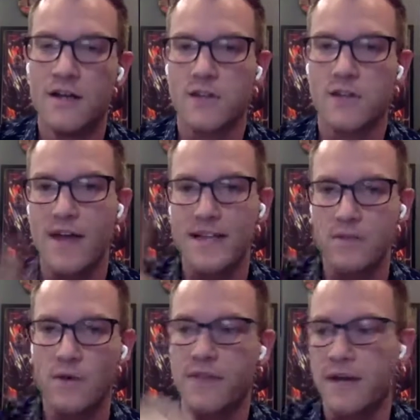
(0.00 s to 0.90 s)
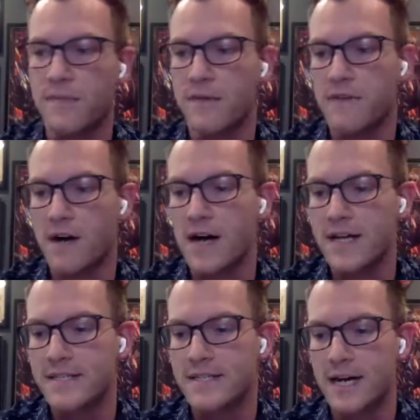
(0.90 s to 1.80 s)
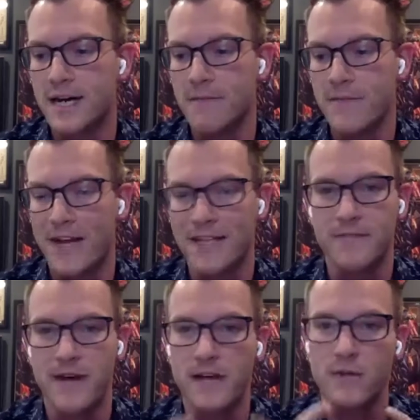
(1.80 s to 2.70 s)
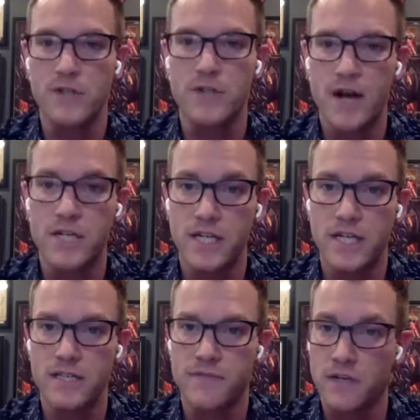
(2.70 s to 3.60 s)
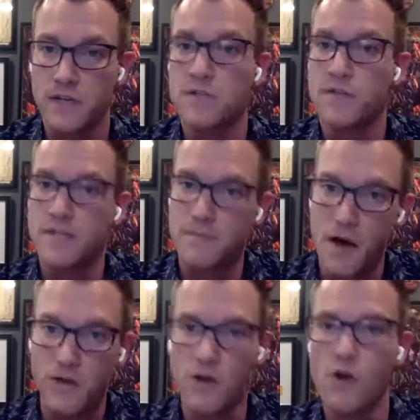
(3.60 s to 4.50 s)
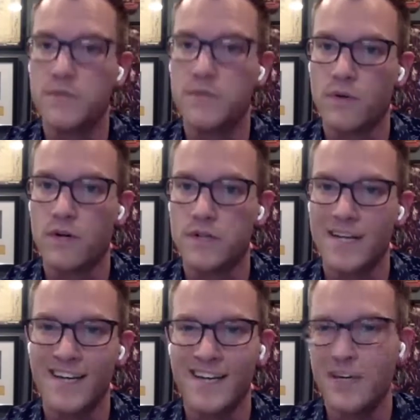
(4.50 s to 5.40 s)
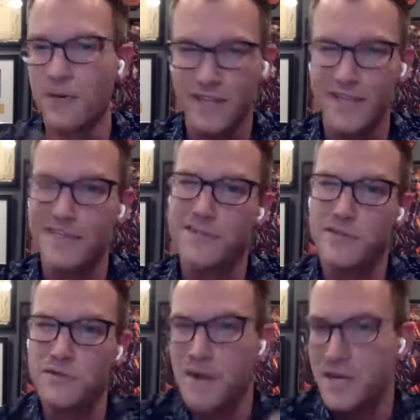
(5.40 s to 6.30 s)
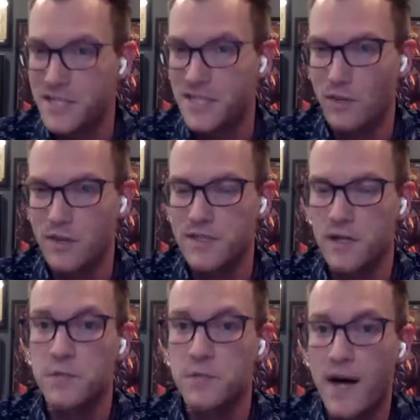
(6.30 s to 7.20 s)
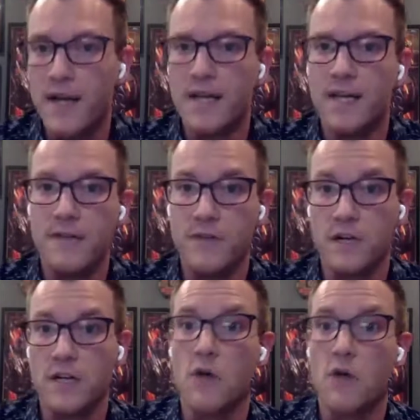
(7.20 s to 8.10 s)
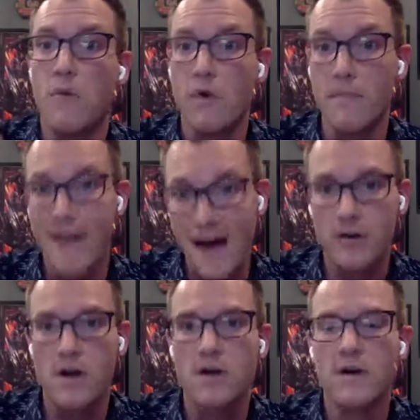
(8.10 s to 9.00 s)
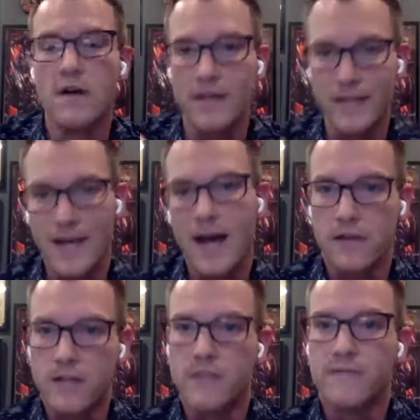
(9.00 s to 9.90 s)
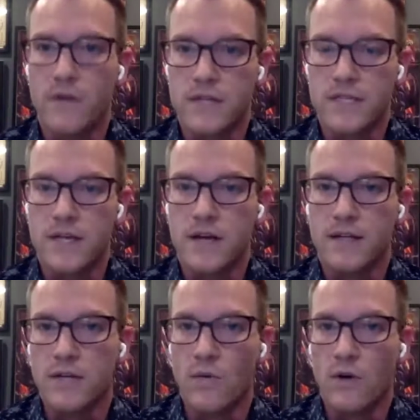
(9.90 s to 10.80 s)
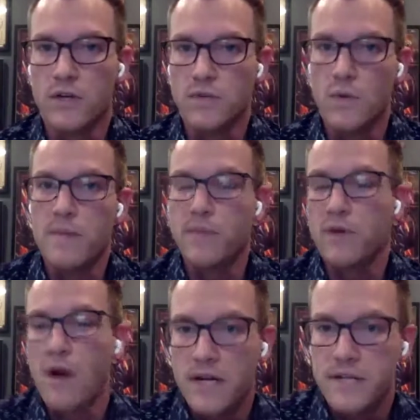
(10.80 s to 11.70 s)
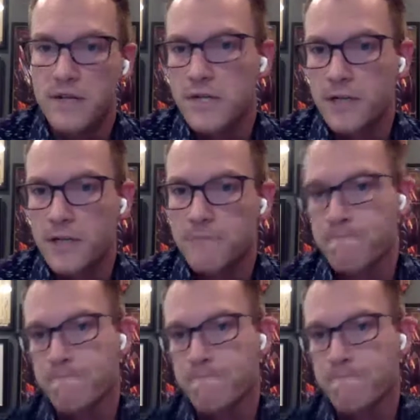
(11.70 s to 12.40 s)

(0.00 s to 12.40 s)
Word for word: so that's one thing but for us um, i guess defining what your strategy is if you're going to do these model home tours you don't really need to do much keyword search but if you're going to go more macro then yeah you need to focus in on keywords what people are already searching